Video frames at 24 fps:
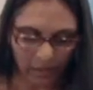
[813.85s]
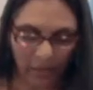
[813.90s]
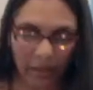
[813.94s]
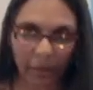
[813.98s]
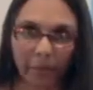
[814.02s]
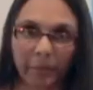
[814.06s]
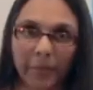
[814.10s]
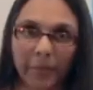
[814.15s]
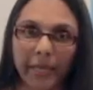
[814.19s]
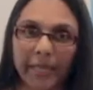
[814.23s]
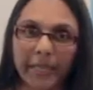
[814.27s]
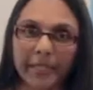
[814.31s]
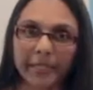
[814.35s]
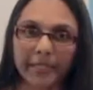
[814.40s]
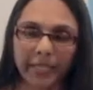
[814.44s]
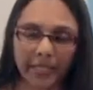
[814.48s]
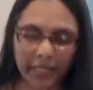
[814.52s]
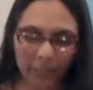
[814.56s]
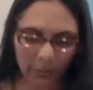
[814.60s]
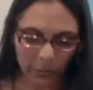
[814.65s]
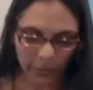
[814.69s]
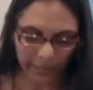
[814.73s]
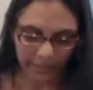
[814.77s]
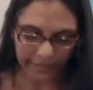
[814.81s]
Bless
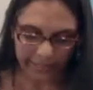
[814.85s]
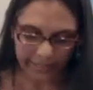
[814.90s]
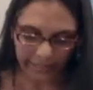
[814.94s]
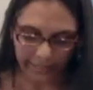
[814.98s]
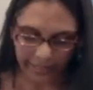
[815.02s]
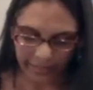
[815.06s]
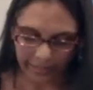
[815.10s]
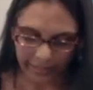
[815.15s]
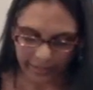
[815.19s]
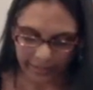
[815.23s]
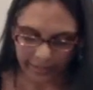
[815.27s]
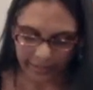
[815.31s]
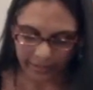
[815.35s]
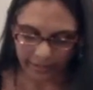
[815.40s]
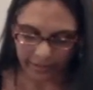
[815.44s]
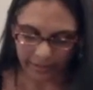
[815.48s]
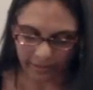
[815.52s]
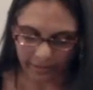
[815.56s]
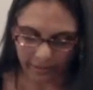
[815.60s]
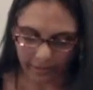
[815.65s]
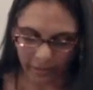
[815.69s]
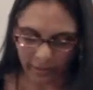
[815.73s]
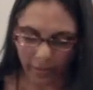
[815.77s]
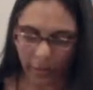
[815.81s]
us with sight
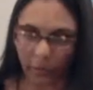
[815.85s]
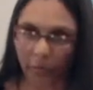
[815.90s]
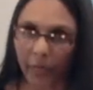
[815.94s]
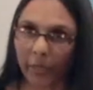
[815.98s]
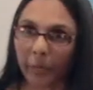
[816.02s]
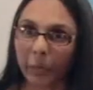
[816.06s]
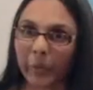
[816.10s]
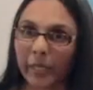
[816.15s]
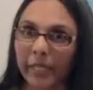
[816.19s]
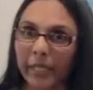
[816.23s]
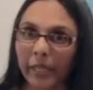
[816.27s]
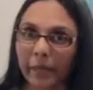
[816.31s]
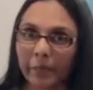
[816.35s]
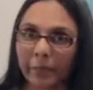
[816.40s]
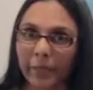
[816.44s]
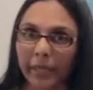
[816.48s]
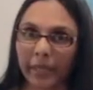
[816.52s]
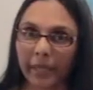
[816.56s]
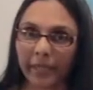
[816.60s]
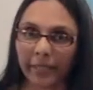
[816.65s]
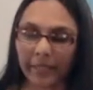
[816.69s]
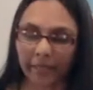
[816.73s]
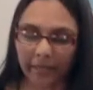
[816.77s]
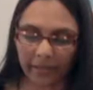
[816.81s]
when we are
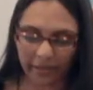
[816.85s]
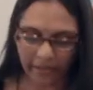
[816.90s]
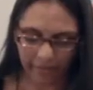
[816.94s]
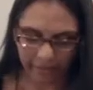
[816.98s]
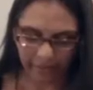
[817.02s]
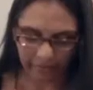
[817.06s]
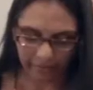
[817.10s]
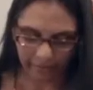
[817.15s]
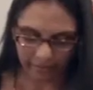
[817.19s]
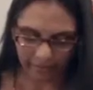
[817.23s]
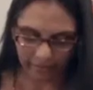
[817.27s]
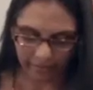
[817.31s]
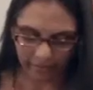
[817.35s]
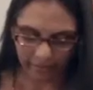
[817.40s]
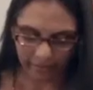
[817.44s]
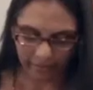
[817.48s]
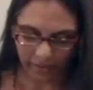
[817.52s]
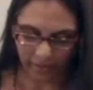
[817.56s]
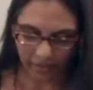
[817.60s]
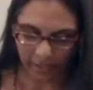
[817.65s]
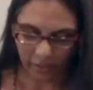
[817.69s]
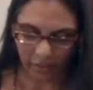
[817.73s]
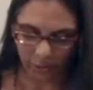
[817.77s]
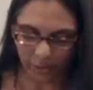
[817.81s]
blind
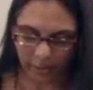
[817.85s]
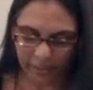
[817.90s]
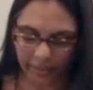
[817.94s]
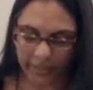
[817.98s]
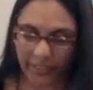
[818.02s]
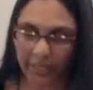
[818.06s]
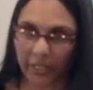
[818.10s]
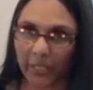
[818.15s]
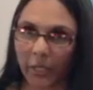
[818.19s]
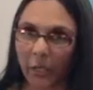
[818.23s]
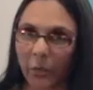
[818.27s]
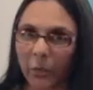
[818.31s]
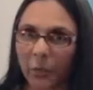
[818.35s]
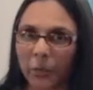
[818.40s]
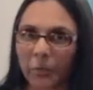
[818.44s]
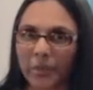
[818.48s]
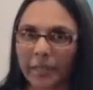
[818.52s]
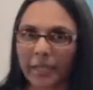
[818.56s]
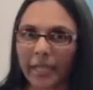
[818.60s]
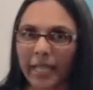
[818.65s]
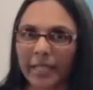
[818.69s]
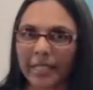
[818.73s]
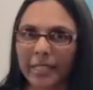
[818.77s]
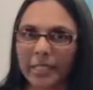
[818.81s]
to sinews
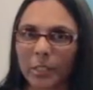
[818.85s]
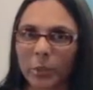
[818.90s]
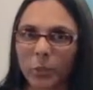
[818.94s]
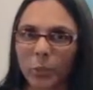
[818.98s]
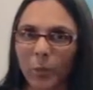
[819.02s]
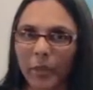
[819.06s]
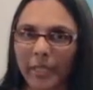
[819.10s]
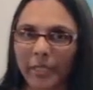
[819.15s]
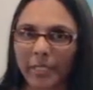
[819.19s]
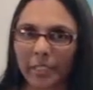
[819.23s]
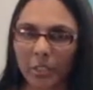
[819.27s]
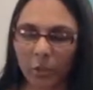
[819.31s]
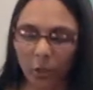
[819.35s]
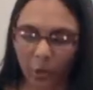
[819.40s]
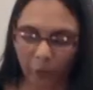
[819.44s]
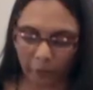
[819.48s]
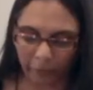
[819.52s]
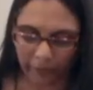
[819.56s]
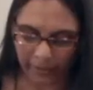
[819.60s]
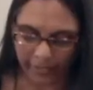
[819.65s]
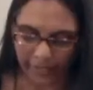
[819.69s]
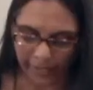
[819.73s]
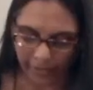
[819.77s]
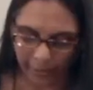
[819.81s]
and sweat of
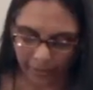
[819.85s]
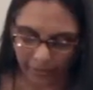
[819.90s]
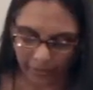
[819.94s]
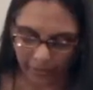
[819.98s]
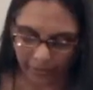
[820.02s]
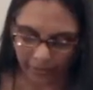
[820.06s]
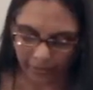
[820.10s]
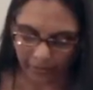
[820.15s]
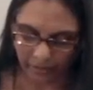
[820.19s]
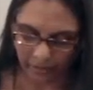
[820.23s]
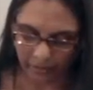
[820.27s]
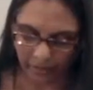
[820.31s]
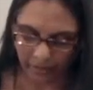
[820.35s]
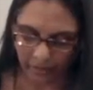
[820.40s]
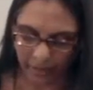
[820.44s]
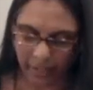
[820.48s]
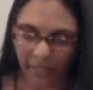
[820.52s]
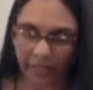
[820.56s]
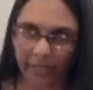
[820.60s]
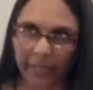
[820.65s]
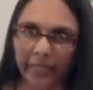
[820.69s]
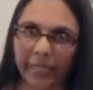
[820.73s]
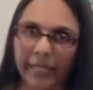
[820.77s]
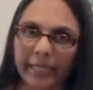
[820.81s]
labor
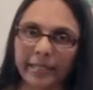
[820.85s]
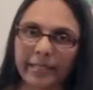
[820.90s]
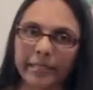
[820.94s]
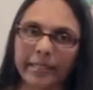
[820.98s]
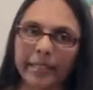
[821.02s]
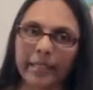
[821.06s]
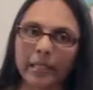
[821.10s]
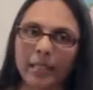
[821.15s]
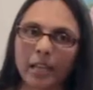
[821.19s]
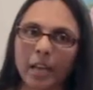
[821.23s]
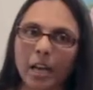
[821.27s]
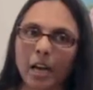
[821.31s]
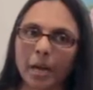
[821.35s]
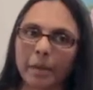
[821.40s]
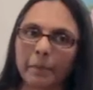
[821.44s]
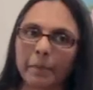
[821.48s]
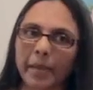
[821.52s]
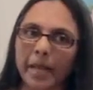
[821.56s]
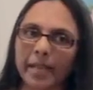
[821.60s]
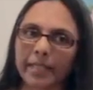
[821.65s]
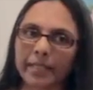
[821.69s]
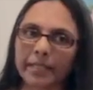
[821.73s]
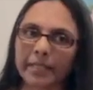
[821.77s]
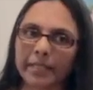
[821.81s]
lacing our
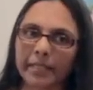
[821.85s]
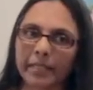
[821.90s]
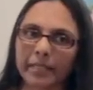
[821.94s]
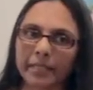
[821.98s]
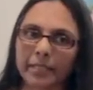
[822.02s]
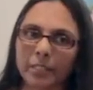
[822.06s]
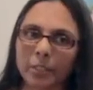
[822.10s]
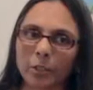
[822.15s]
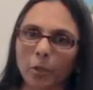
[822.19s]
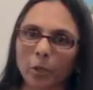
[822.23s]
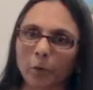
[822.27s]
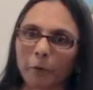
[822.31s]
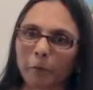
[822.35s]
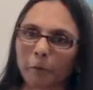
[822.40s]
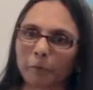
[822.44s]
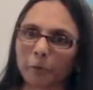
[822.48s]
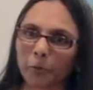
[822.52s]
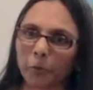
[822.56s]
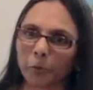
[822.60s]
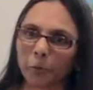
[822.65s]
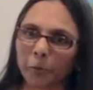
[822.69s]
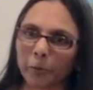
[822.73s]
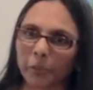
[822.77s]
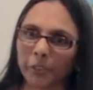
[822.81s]
baskets of
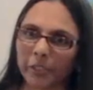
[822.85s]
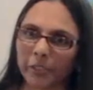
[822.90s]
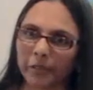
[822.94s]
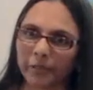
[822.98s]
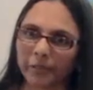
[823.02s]
food.